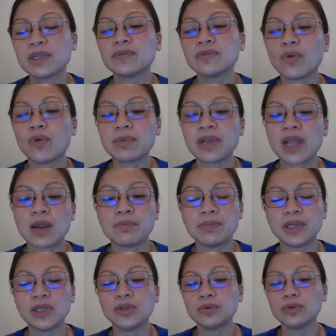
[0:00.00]
This form
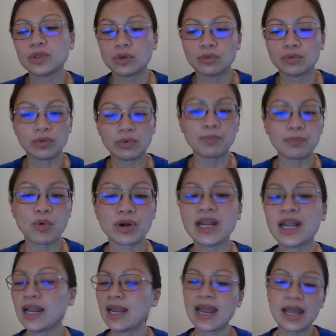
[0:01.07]
can be used to report
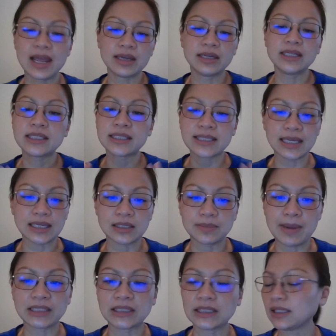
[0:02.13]
any
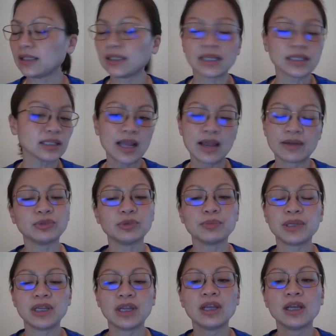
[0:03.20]
suspected thing. It doesn't have to
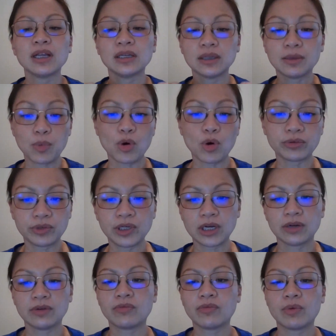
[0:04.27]
be laboratory
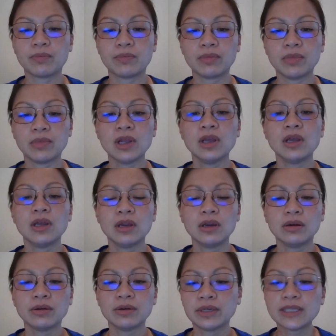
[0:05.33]
confirmed.
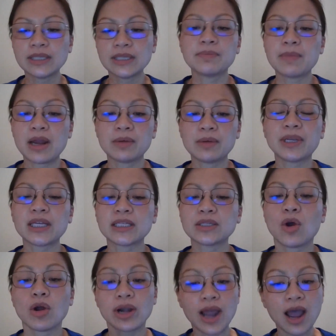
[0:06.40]
It doesn't matter,
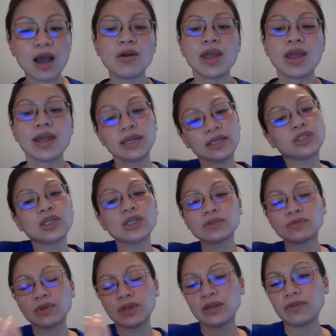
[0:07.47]
because on our end, it's
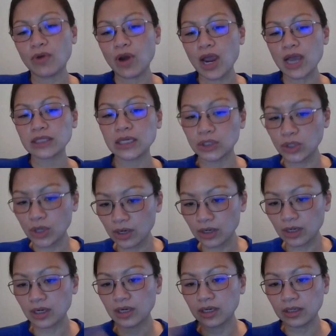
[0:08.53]
just really for us
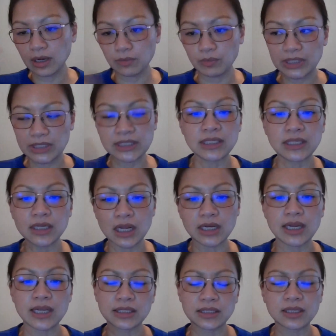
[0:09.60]
internally that we see
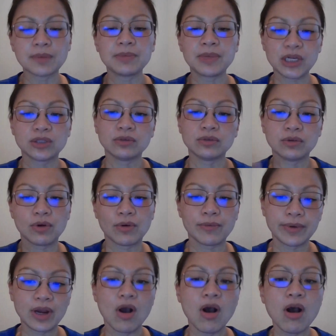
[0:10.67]
that there's some issue
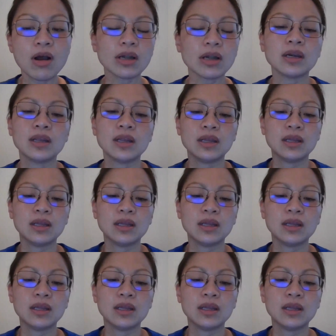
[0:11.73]
going on.